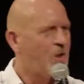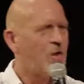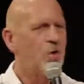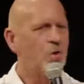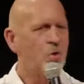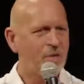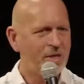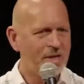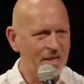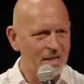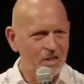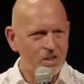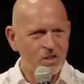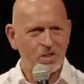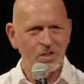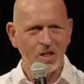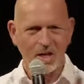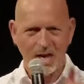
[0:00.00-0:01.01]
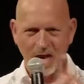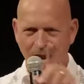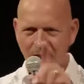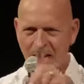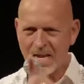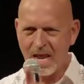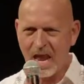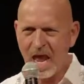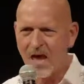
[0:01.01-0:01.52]
who each
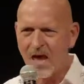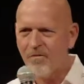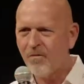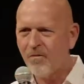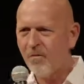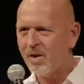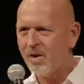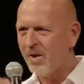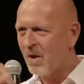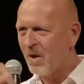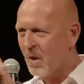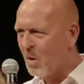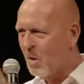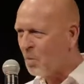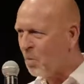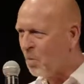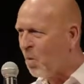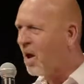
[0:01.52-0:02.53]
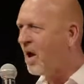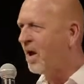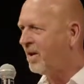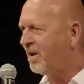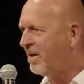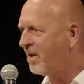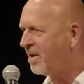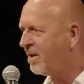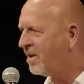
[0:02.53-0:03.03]
and every one
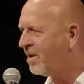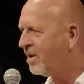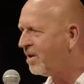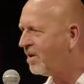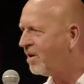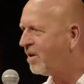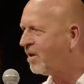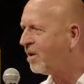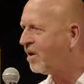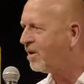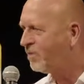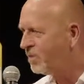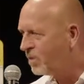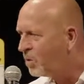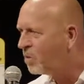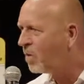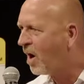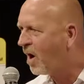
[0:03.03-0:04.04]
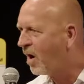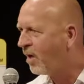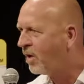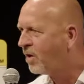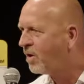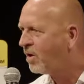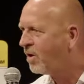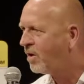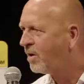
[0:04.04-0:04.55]
of you are.
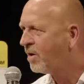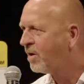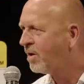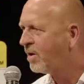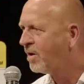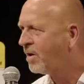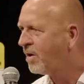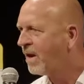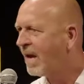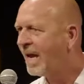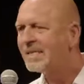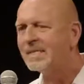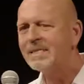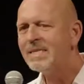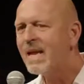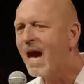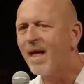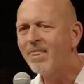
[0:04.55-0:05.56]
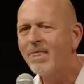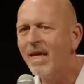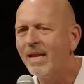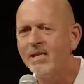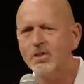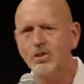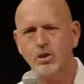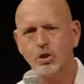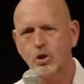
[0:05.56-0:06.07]
It's not that
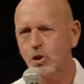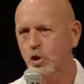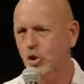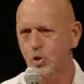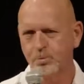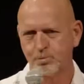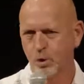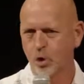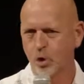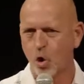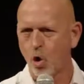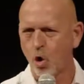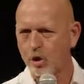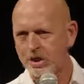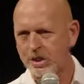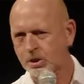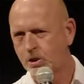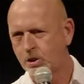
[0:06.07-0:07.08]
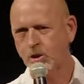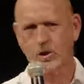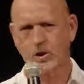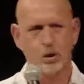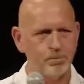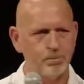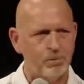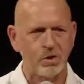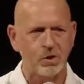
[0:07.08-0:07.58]
it's super Gordy,
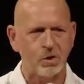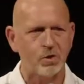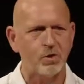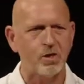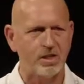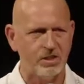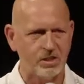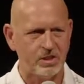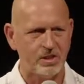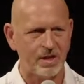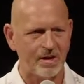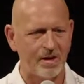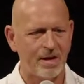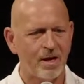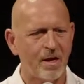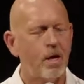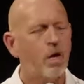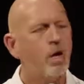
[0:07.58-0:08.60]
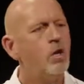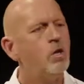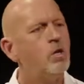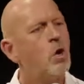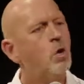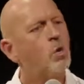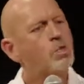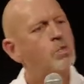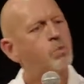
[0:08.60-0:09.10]
super Christian. No, it's